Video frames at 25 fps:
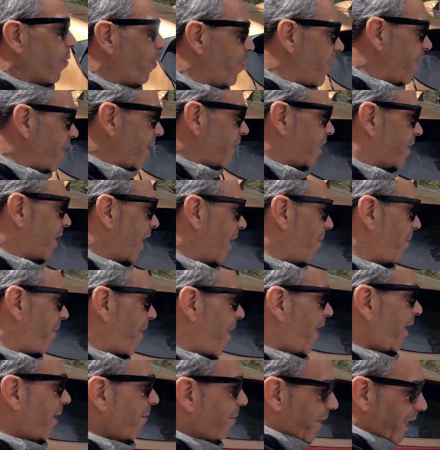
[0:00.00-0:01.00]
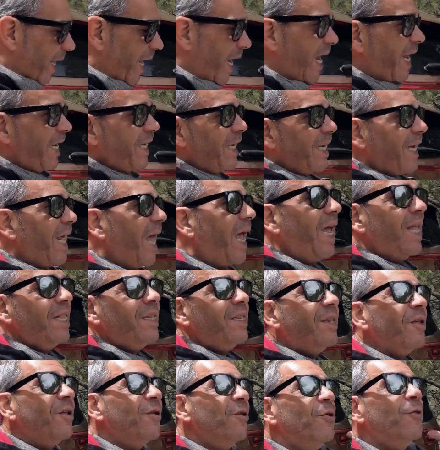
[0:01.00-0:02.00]
we jump on a plane and
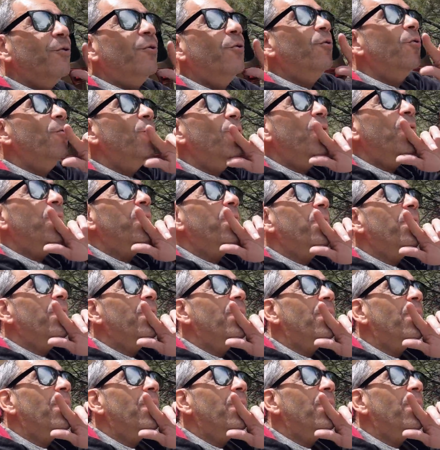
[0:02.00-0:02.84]
head to,